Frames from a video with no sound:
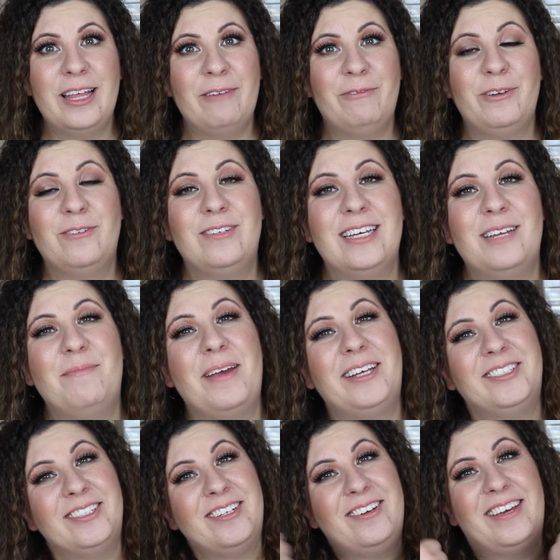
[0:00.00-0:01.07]
If you did, make
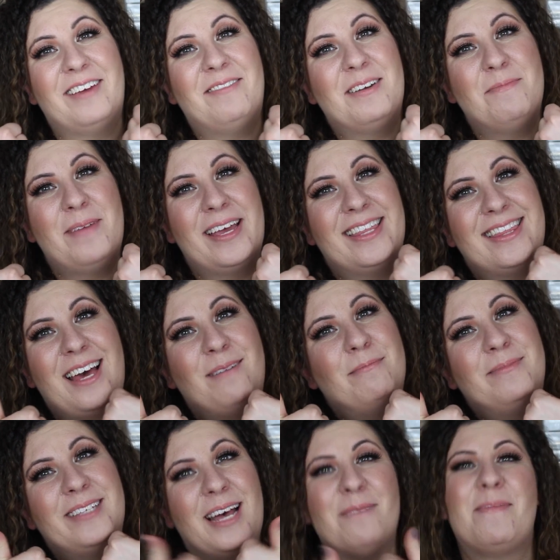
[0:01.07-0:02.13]
sure you give it a big
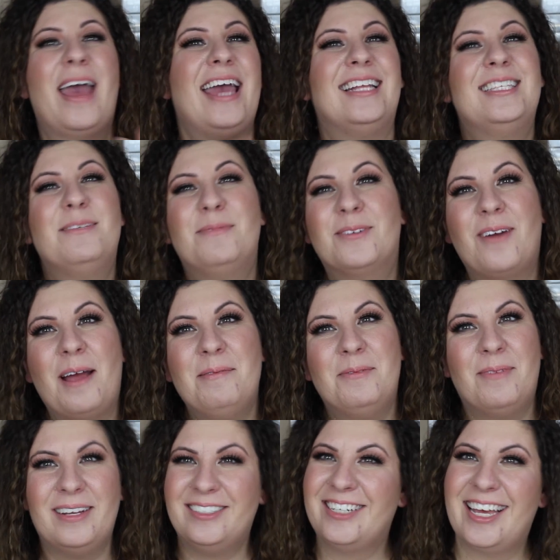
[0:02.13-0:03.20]
thumbs up and subscribe
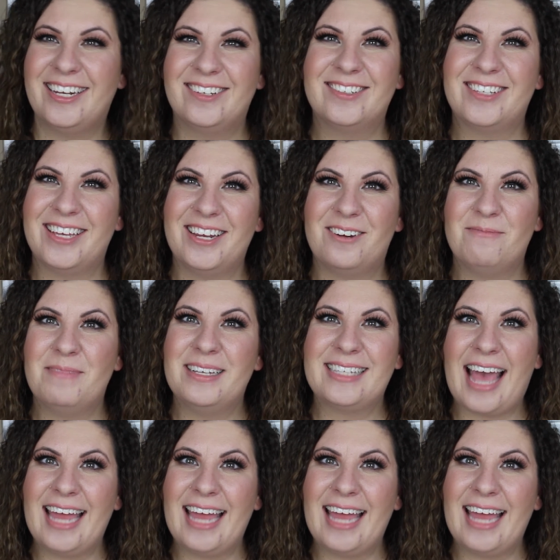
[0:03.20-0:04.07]
to my channel so you don't miss